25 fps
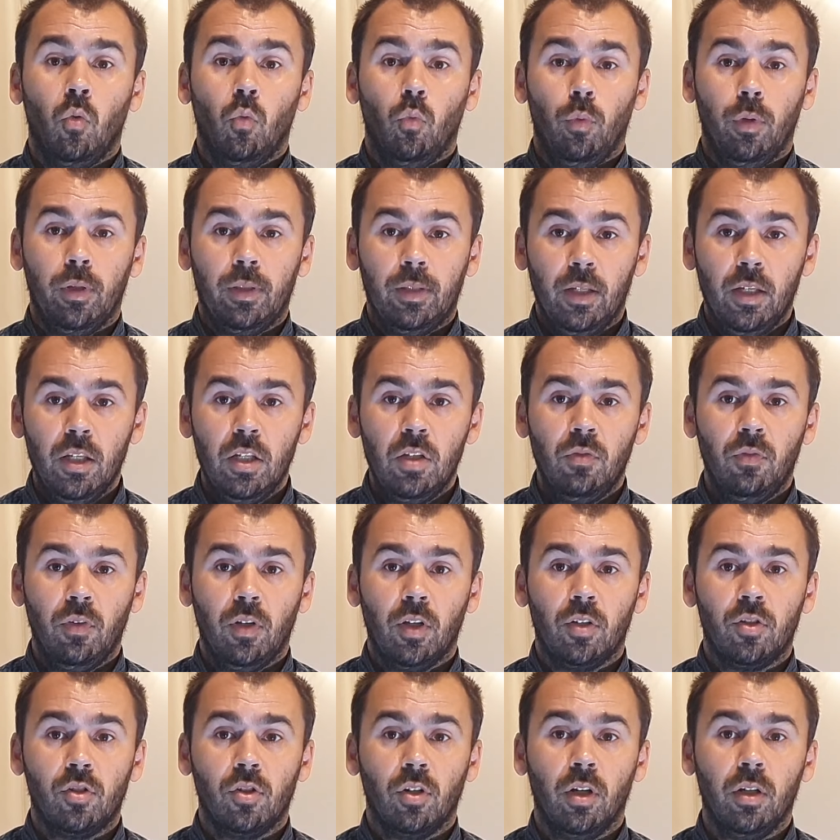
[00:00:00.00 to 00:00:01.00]
With this
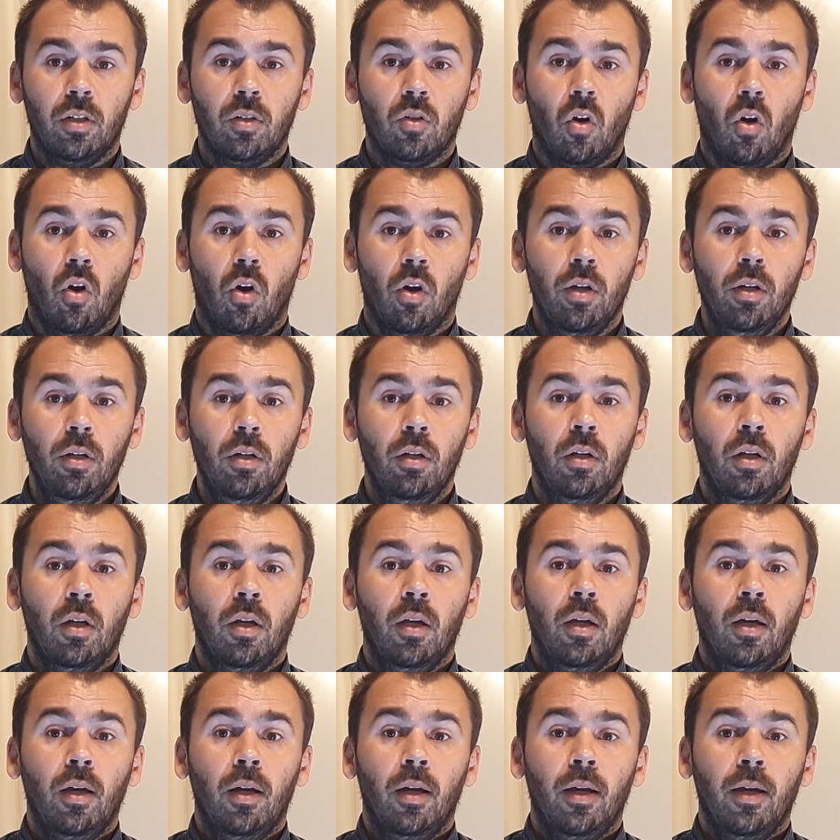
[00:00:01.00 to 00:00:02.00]
feature on,
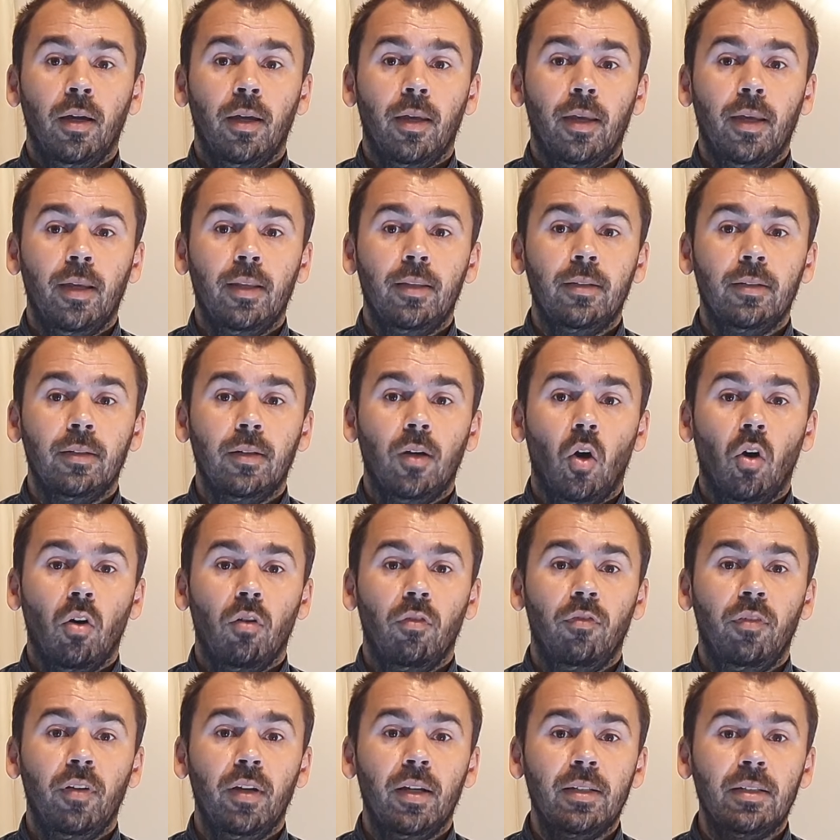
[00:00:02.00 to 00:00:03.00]
it
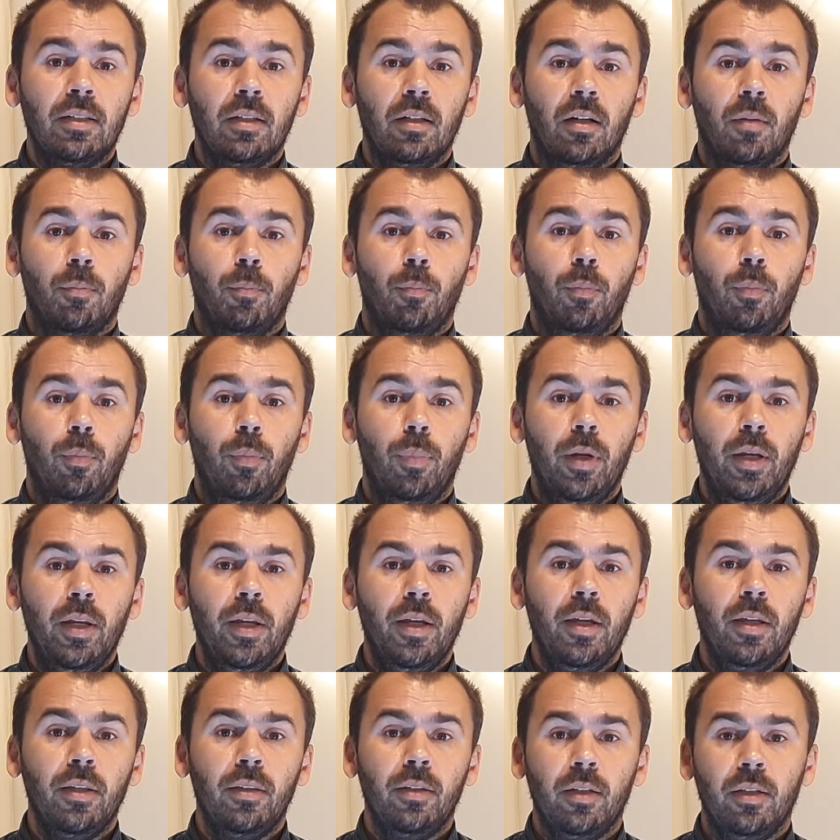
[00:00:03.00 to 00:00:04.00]
offers a
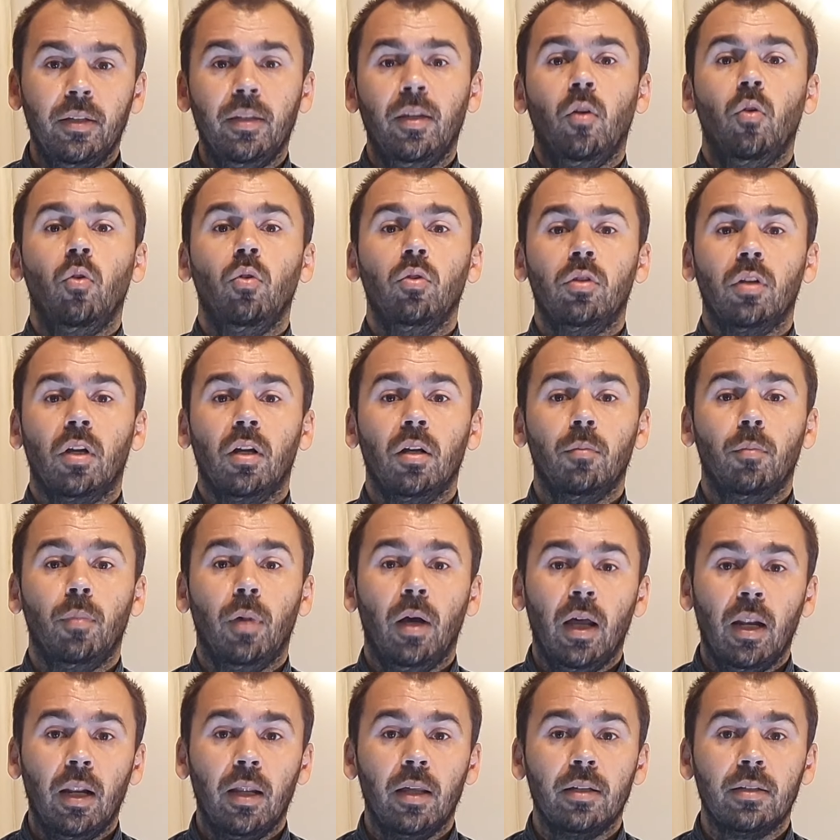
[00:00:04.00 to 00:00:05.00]
pretty neutral
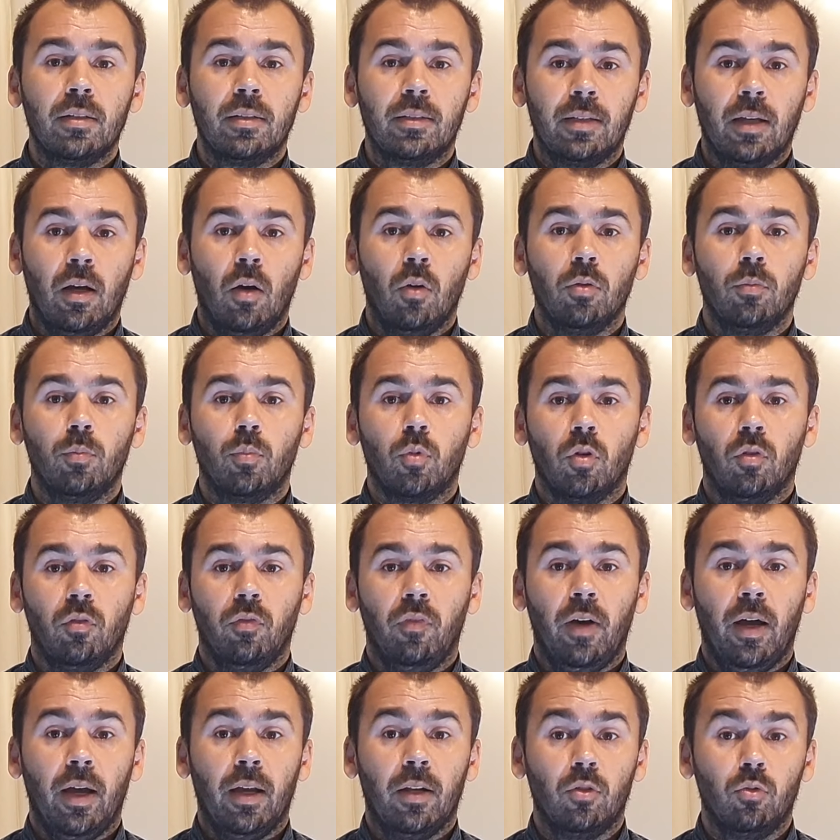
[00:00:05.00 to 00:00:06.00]
balanced sound
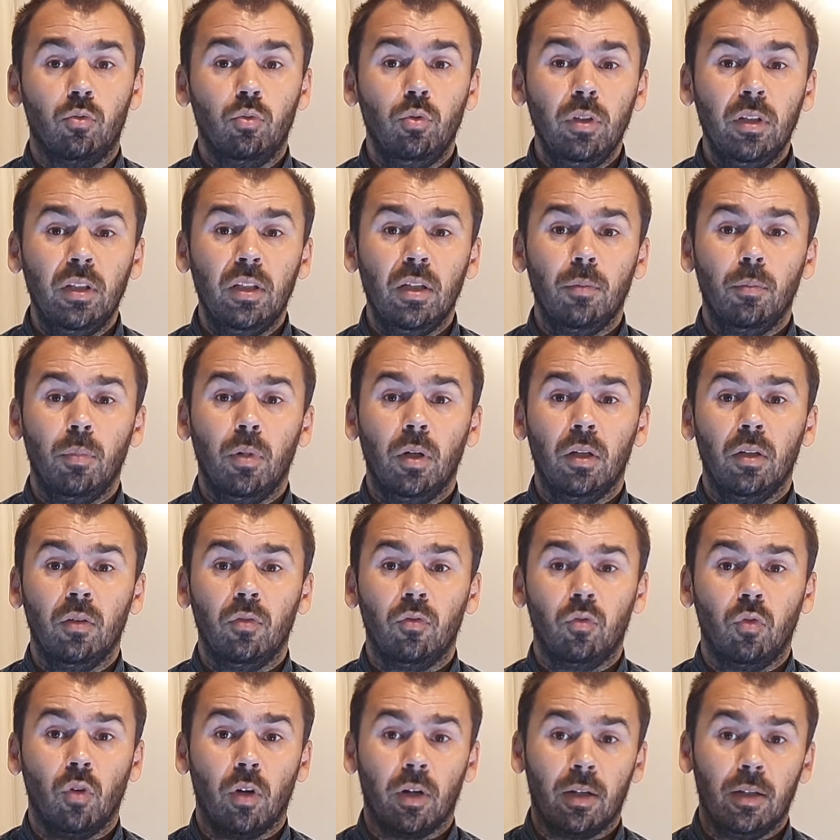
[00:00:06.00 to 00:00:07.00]
profile suitable
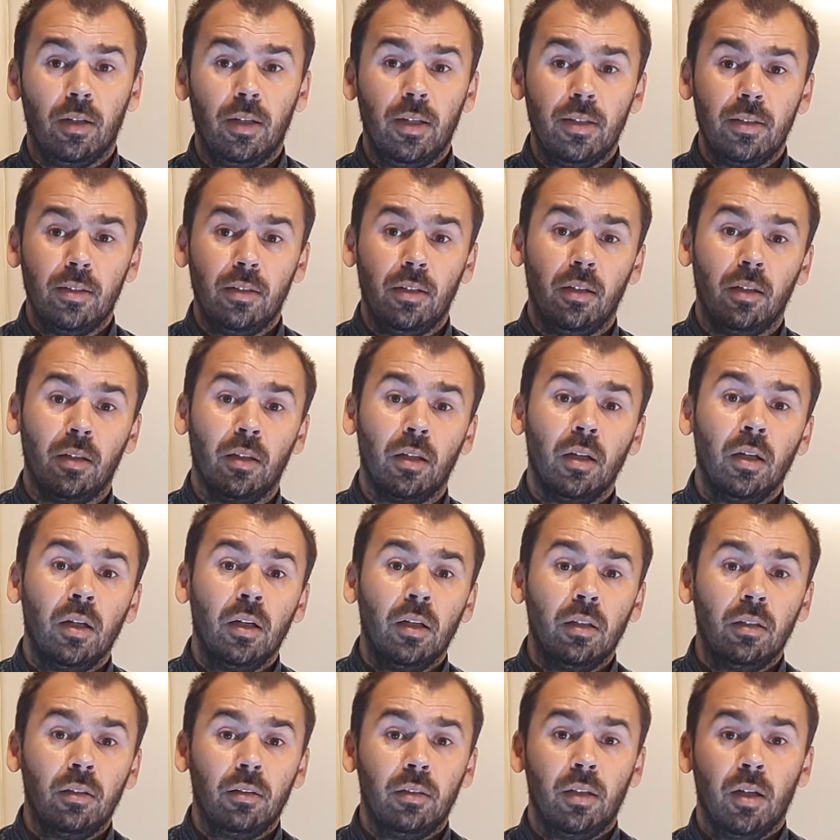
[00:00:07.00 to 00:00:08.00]
for listening
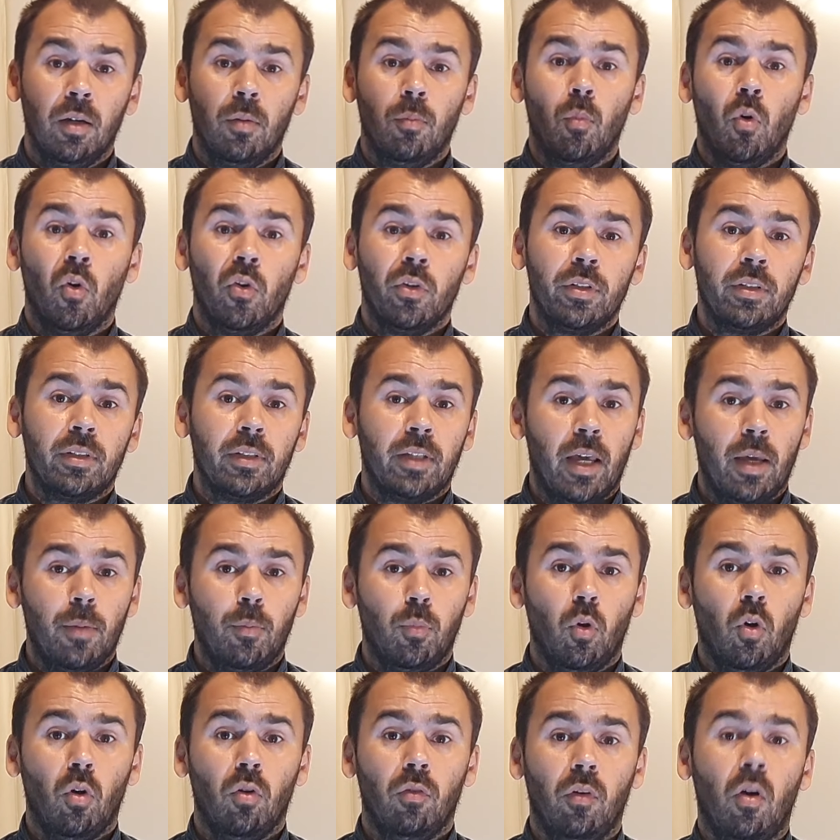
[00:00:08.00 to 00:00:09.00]
the most
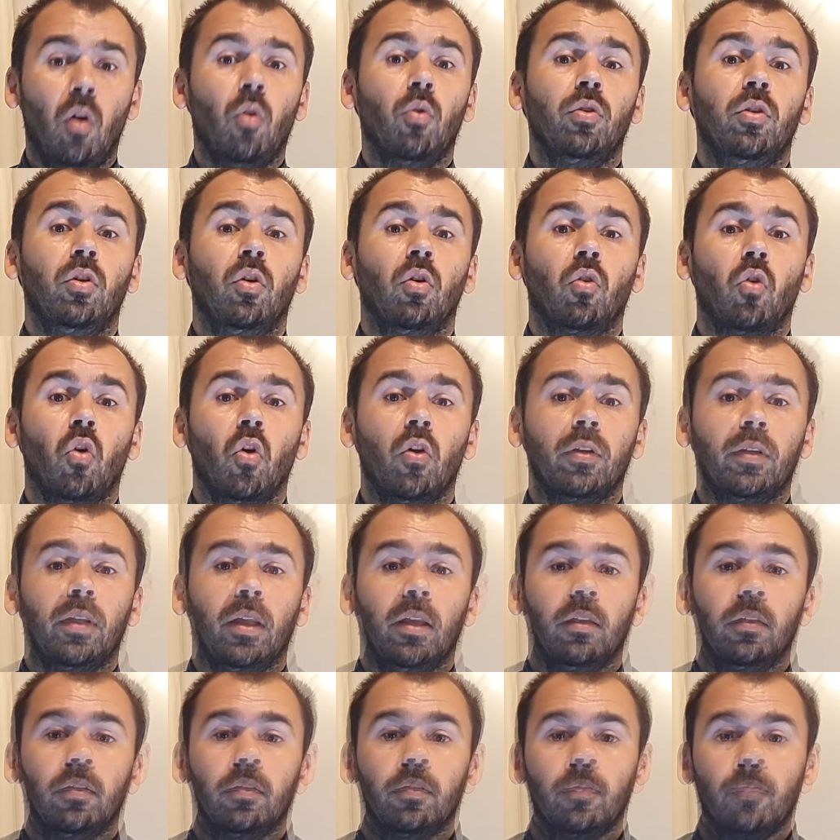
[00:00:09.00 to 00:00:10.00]
type of audio
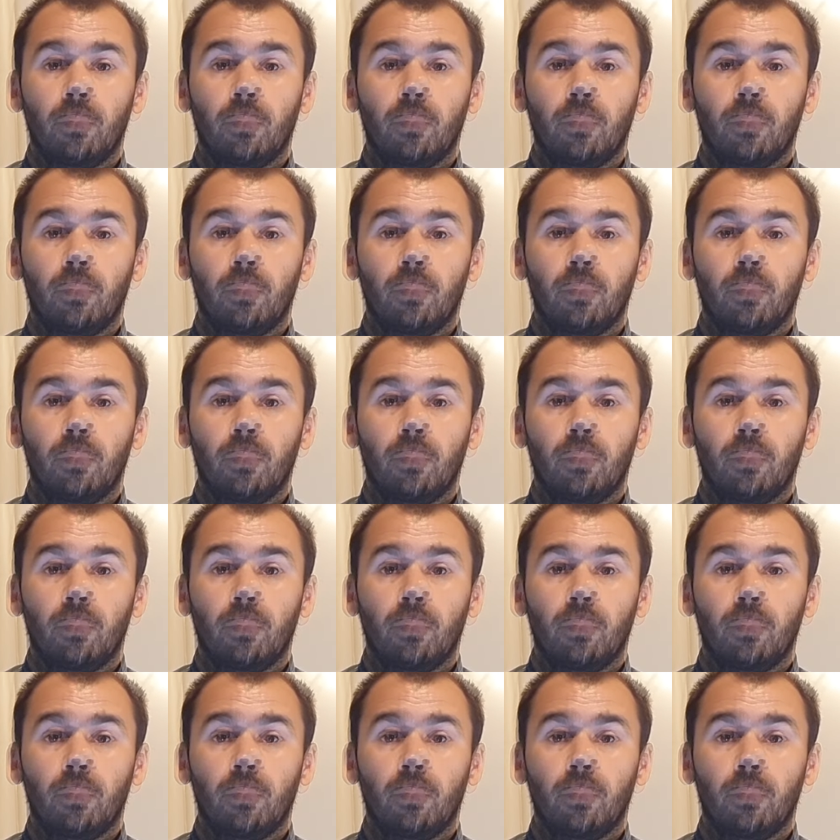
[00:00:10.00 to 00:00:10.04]
content.